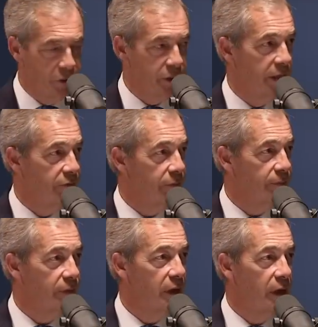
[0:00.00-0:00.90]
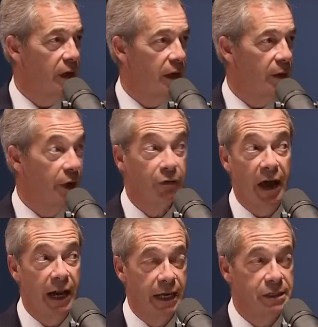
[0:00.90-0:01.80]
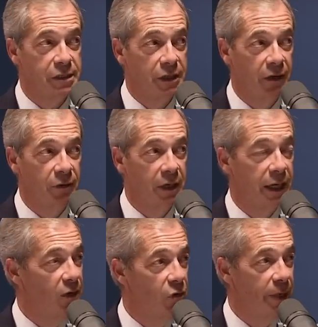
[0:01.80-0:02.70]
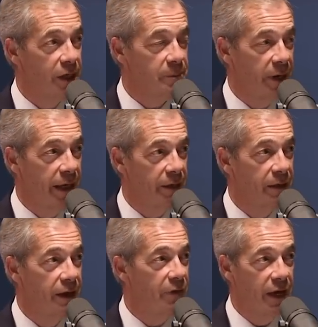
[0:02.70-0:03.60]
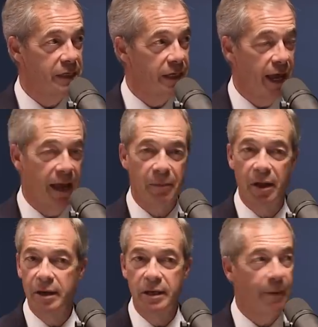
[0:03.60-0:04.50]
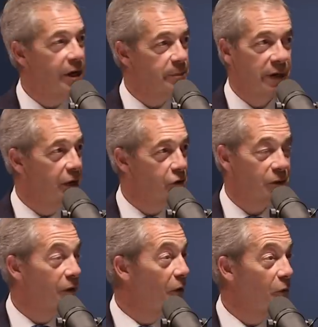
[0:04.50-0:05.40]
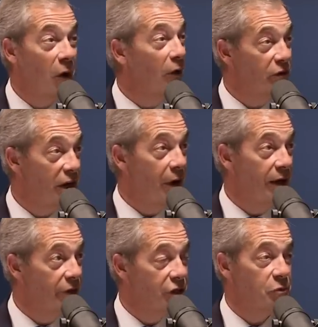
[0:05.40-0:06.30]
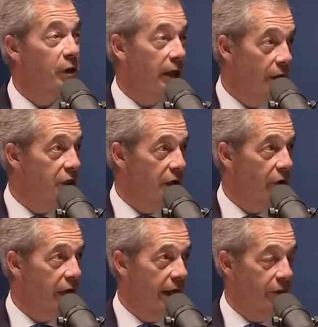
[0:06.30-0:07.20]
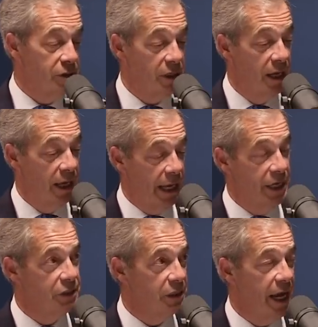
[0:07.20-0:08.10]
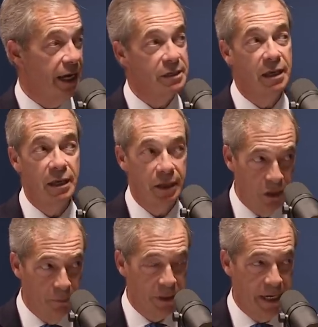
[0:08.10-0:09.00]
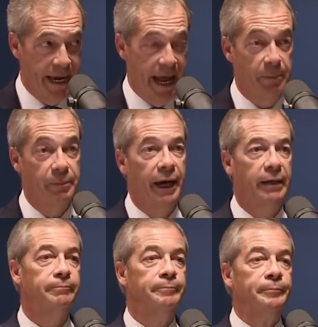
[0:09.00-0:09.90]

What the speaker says: reason given. We're going to write a letter to you. It'll all be explained. The letter came. No explanation whatsoever. Just, we're closing your accounts. Here's the date. You must get out by it.